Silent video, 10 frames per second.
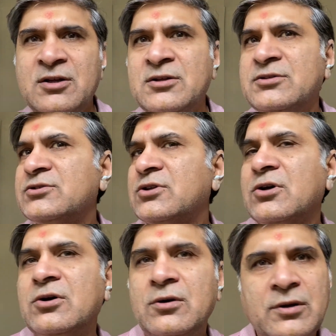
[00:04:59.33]

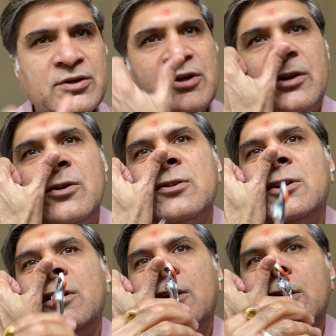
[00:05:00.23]
So it can use it
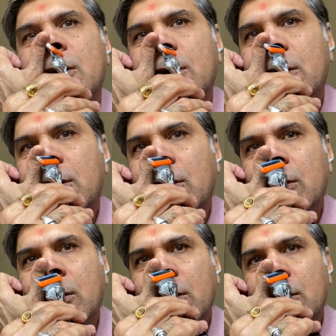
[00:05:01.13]
here,
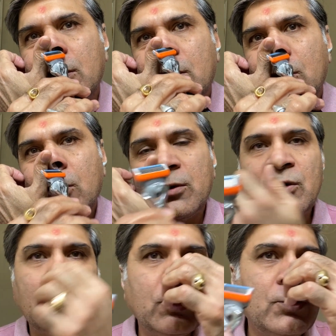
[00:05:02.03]
another low
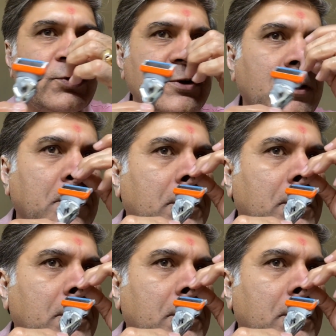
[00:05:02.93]
nose and